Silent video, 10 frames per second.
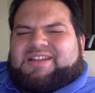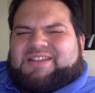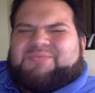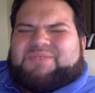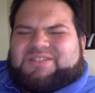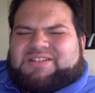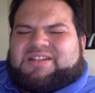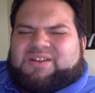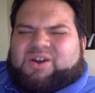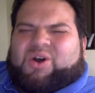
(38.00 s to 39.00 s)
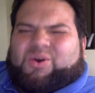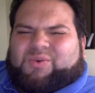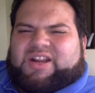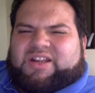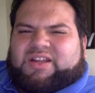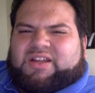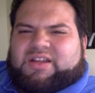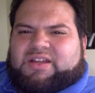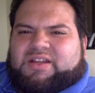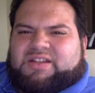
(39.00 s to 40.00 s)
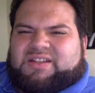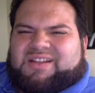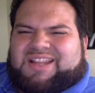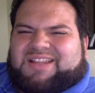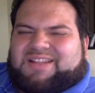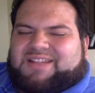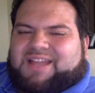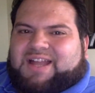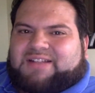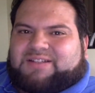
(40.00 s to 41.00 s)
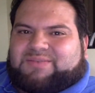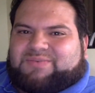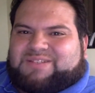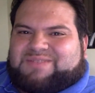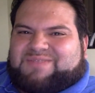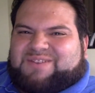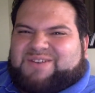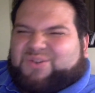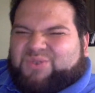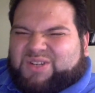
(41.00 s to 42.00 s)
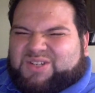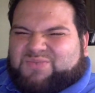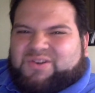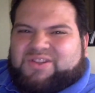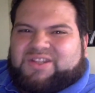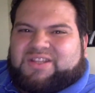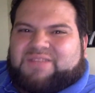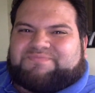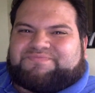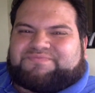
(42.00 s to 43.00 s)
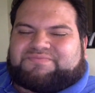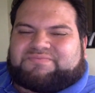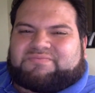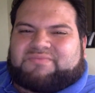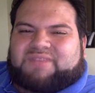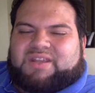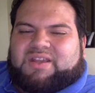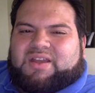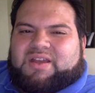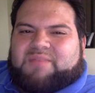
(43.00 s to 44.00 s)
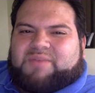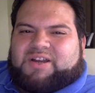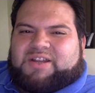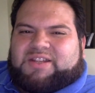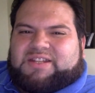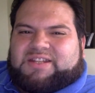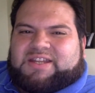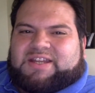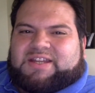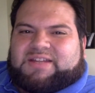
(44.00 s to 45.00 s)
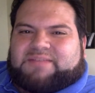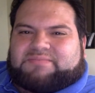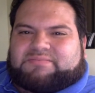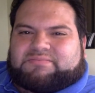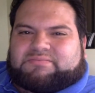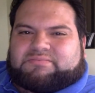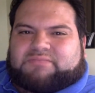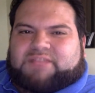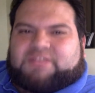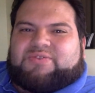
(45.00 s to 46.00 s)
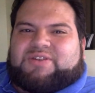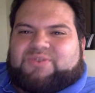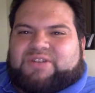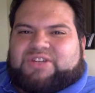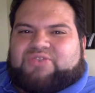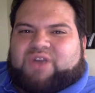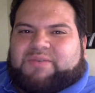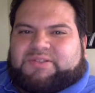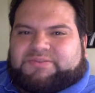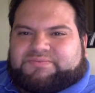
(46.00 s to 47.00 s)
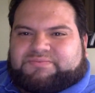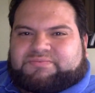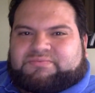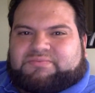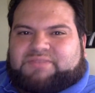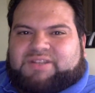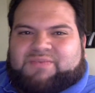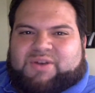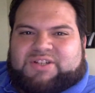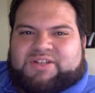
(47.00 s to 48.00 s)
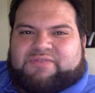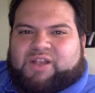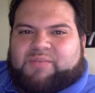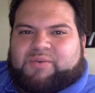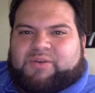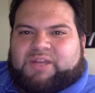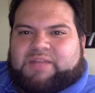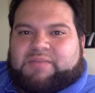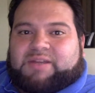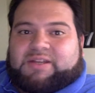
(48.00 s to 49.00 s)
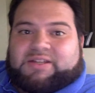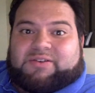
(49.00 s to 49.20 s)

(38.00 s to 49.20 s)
it was all right. I thought the acting was very cringeworthy. But other than that, I do enjoy the drama of watching a volleyball game, a